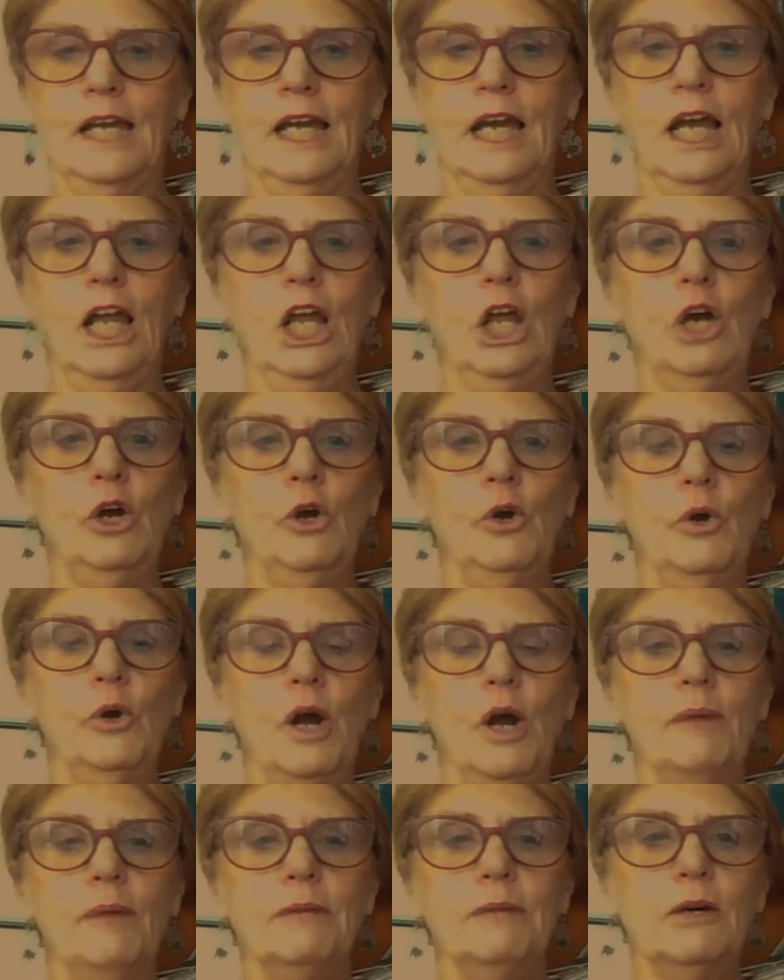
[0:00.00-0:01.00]
Hello,
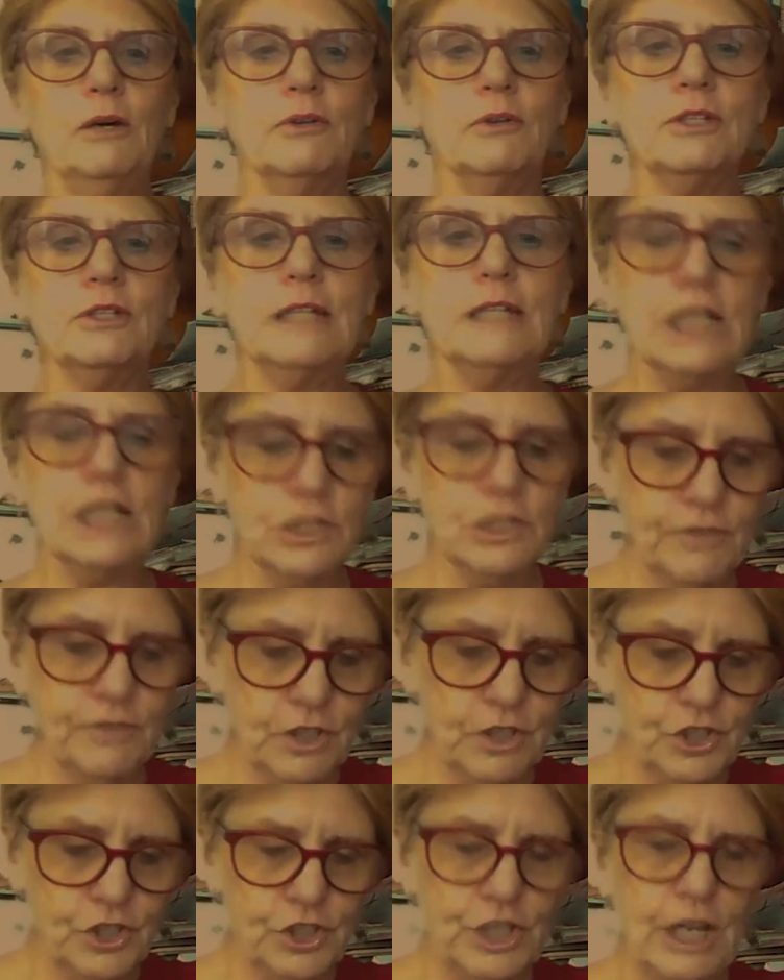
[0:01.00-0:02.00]
I'm Lois
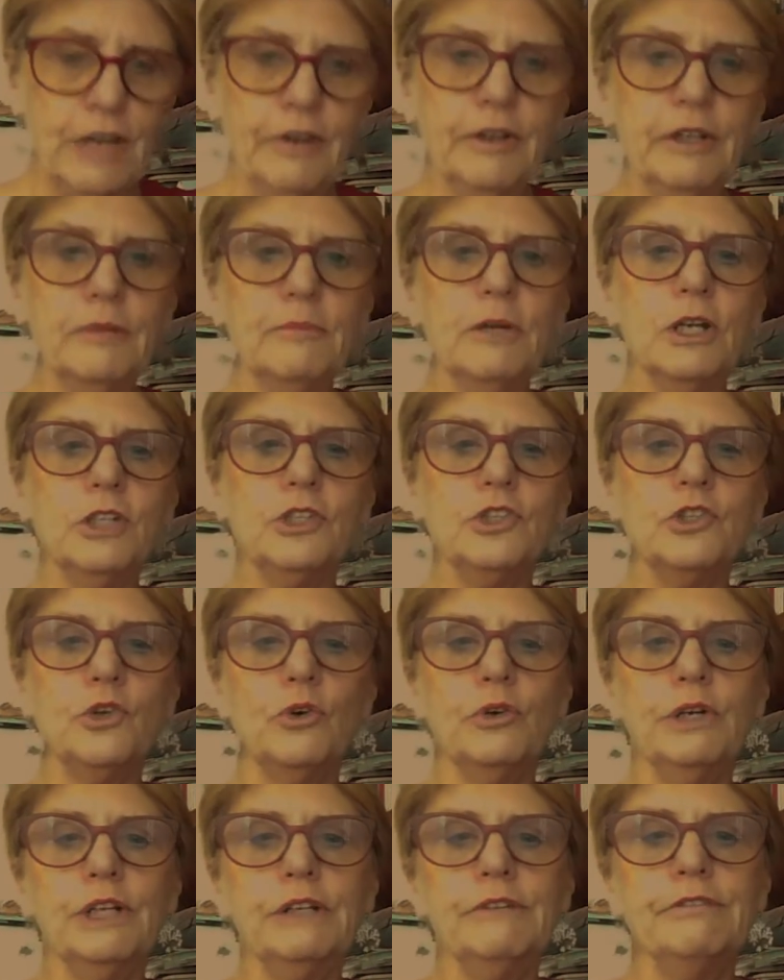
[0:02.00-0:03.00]
Letchford, sharing my
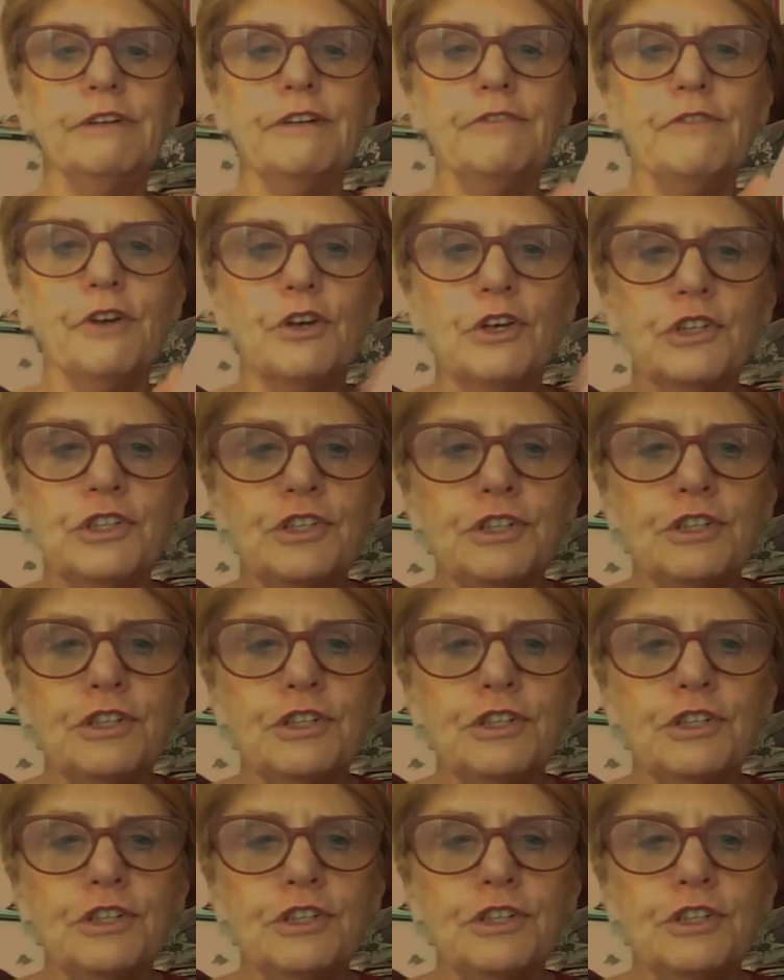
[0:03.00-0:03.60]
story of reverse to